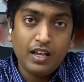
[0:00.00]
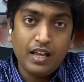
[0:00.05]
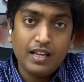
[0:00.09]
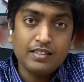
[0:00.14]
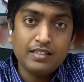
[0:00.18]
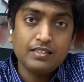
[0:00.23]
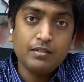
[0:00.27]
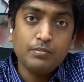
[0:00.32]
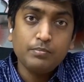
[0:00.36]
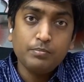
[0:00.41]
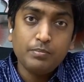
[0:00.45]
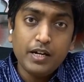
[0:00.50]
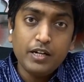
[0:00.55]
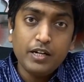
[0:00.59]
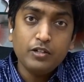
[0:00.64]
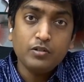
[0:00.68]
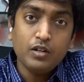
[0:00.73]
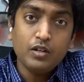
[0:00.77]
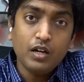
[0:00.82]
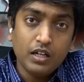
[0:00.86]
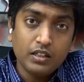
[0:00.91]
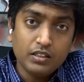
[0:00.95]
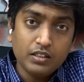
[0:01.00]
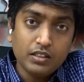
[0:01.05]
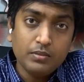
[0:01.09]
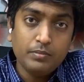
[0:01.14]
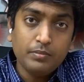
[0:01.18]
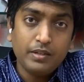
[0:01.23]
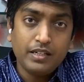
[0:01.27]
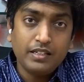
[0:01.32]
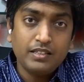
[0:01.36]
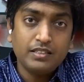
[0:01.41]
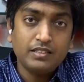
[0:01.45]
As compared to
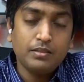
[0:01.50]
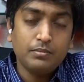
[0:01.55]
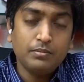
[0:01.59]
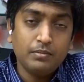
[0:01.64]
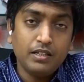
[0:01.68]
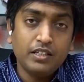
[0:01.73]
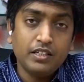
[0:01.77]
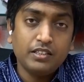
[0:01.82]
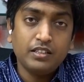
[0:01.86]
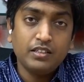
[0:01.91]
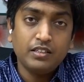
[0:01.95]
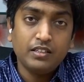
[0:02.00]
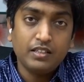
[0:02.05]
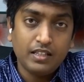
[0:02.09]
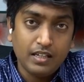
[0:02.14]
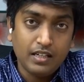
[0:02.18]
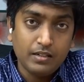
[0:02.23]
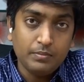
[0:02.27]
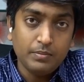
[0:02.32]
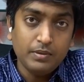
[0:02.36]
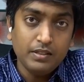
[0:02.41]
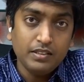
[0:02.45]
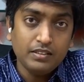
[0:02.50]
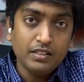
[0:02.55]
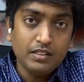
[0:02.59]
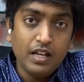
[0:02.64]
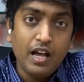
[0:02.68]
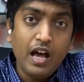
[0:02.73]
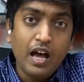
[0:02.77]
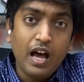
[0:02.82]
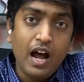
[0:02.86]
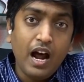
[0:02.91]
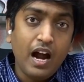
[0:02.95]
other brain stimulation therapies,
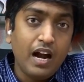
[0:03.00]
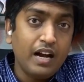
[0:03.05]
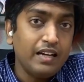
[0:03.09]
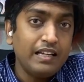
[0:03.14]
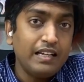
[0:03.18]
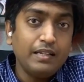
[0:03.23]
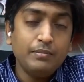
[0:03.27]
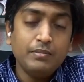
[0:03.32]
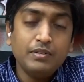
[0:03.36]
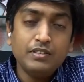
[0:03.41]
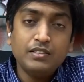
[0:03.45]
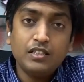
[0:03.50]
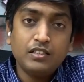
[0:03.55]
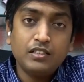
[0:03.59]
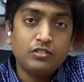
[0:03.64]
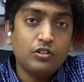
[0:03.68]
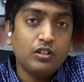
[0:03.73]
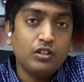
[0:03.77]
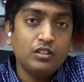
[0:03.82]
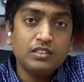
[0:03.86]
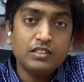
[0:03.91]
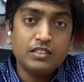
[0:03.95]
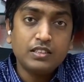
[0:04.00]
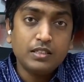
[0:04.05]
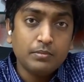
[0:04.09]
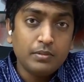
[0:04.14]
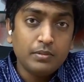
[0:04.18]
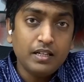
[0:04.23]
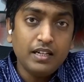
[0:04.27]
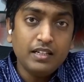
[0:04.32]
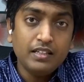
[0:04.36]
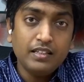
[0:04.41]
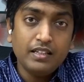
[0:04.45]
rTMS does not
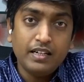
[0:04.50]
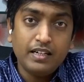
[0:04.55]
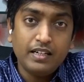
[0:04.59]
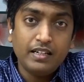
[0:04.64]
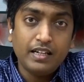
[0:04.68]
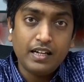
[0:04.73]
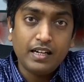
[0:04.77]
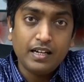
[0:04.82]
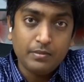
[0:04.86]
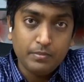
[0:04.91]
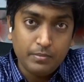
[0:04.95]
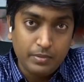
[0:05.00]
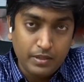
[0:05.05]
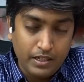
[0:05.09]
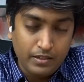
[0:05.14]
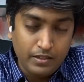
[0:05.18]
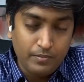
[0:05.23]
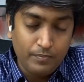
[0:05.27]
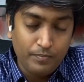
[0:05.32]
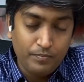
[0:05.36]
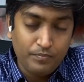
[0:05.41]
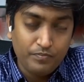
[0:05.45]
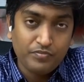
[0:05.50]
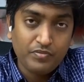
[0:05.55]
stimulate the entire brain.